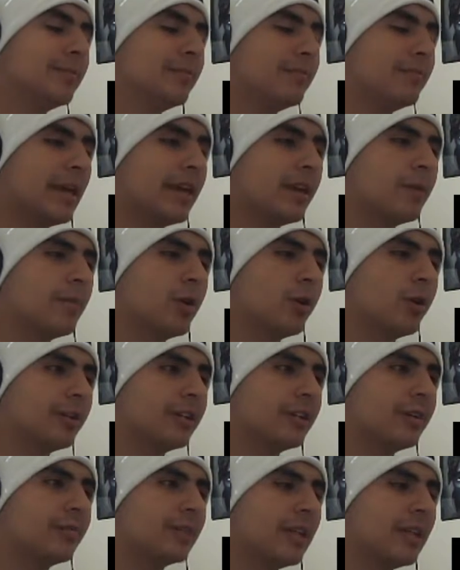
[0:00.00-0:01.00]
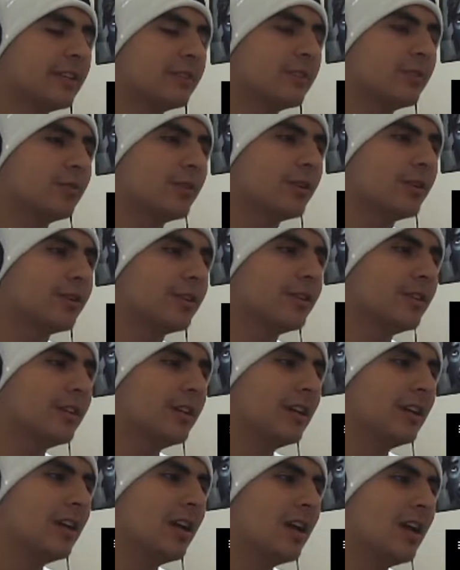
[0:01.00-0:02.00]
Pandemonium. That's the word.
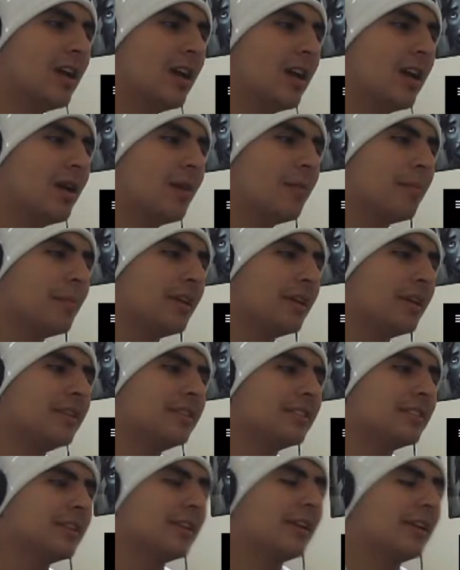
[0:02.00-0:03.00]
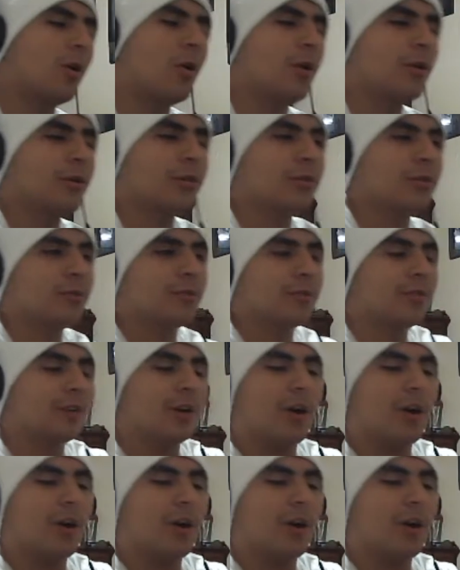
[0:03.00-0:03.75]
But he said, all you,